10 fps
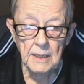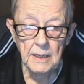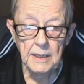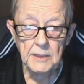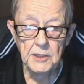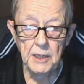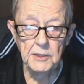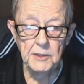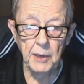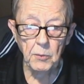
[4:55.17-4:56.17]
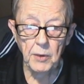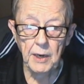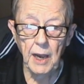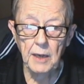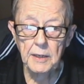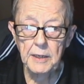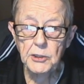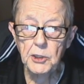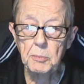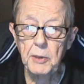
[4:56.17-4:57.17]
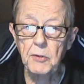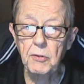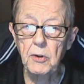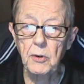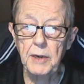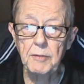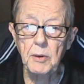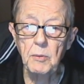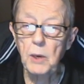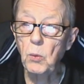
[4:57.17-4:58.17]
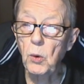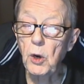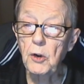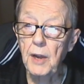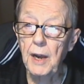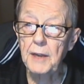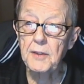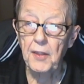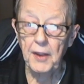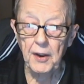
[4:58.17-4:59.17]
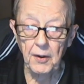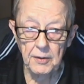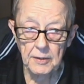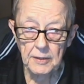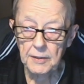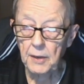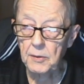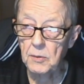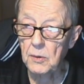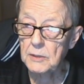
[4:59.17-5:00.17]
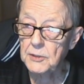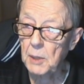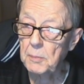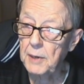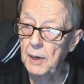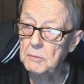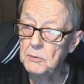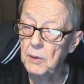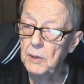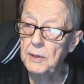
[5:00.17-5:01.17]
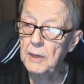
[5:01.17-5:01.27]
He says that reality should be true even when we're not there. In other words, sometimes when